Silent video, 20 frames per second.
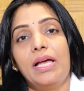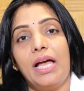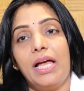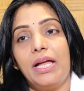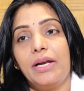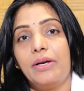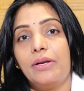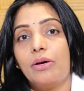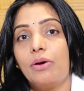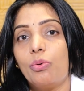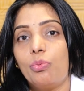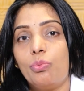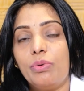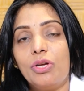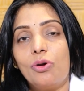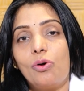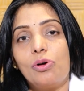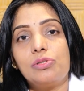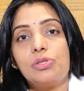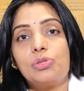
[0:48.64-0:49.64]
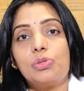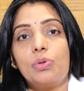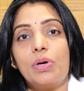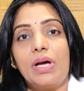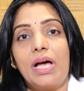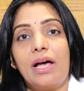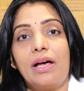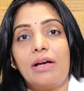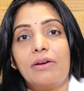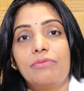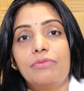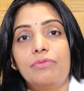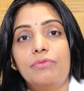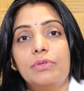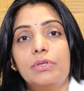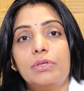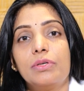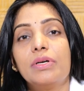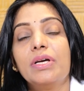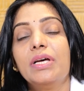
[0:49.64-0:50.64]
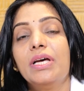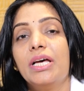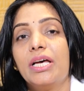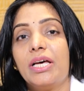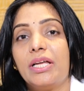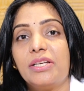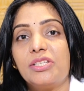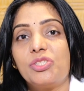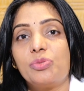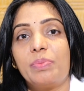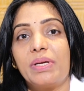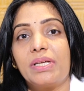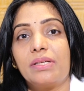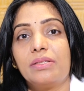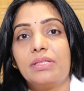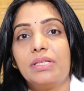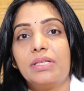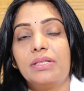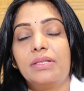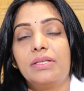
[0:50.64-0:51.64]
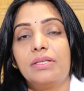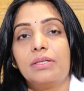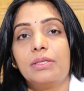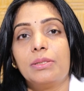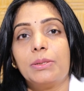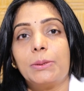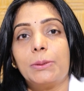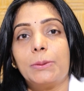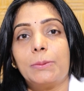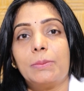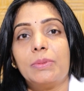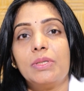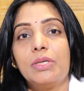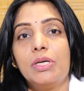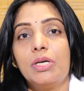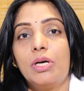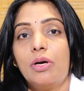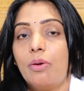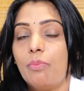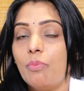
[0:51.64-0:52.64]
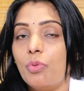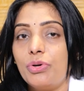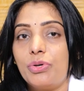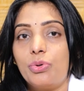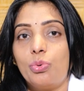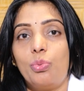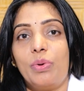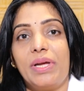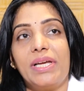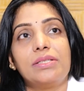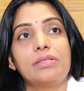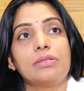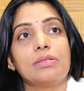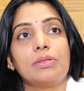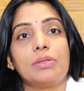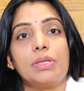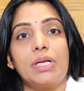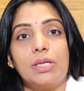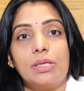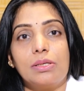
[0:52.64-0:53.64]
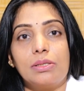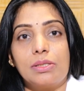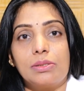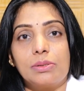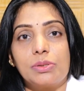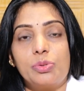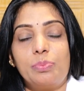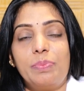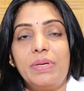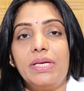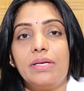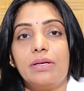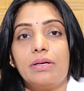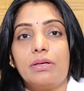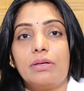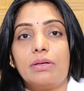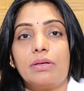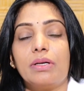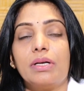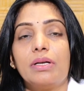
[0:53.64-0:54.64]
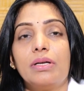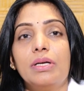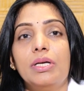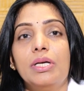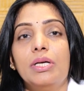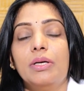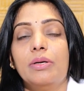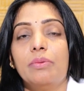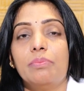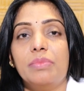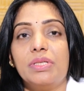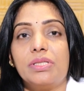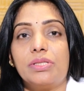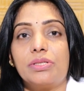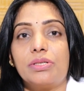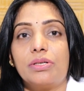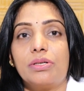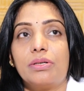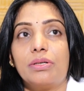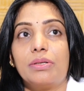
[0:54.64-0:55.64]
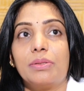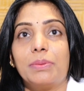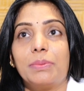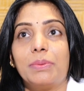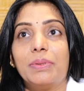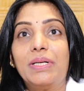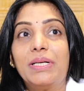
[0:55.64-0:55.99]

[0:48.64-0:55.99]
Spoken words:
And we also have a respected motivator speaker, Mr.